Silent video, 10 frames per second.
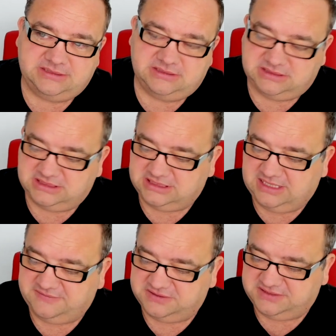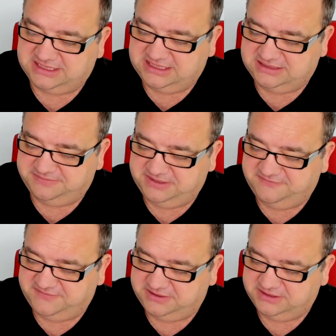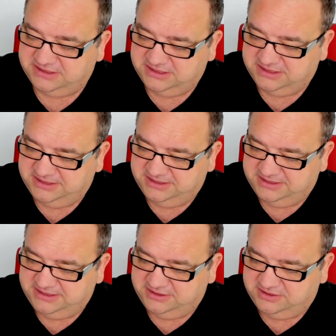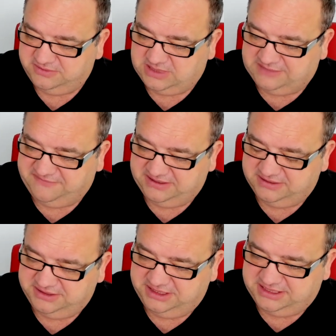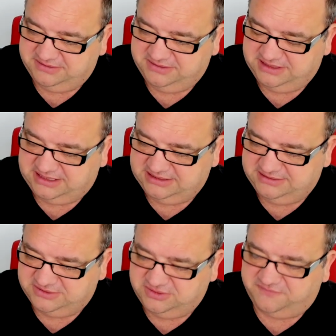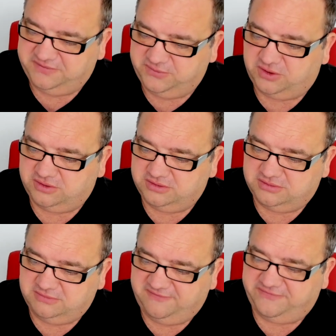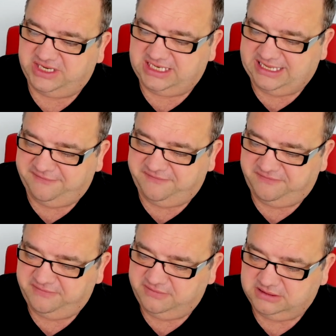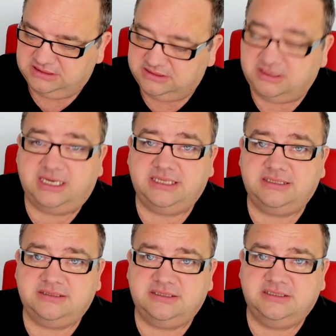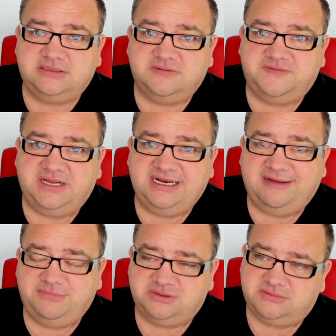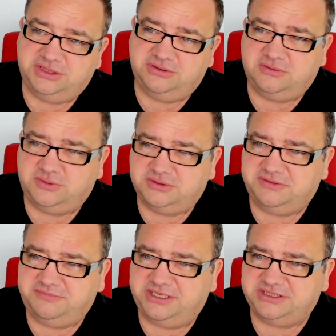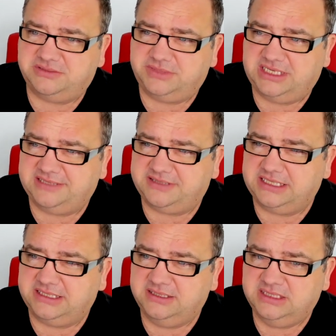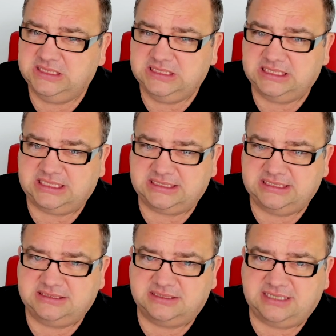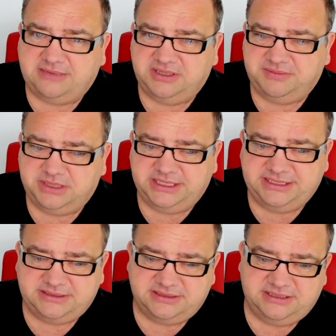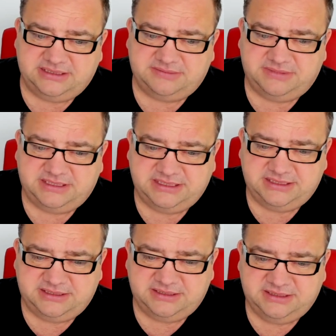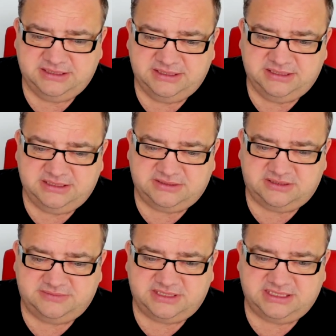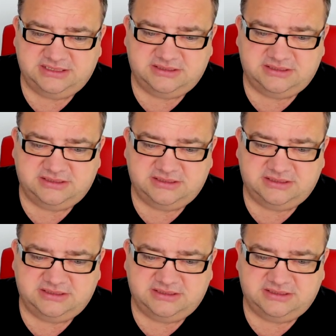So I just think he's a bit of a, you know. I think that you can. There's nothing wrong with having a laugh, right, and stuff like that. But some of the younger ones are impressionable, I think, and I think there's a time and a place, and that's my. That's all I'm saying.